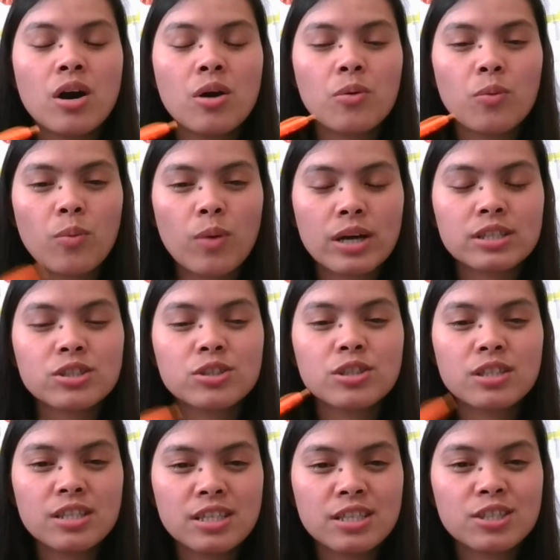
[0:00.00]
what
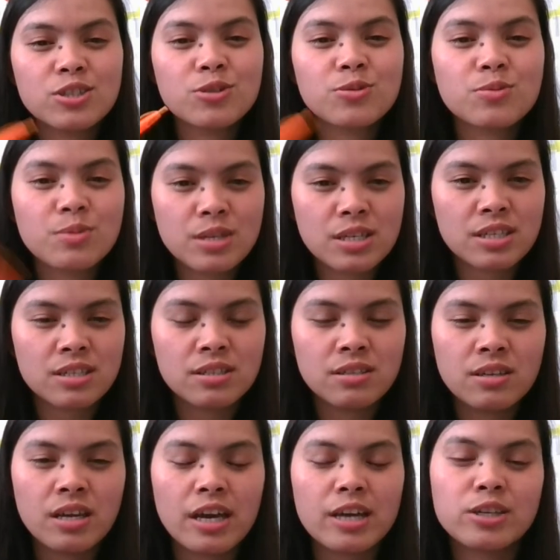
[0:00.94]
did you read.
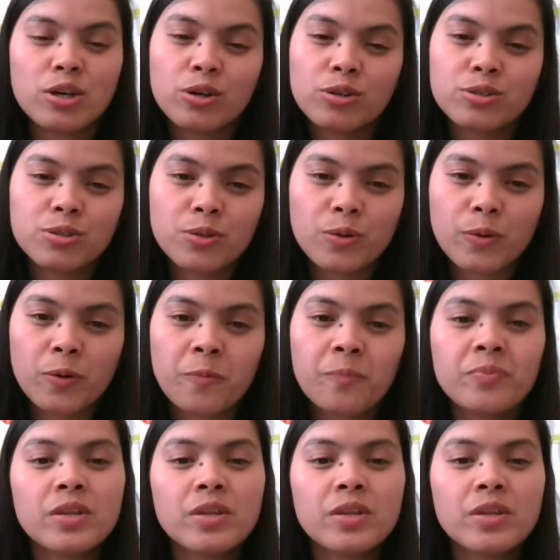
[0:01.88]
And also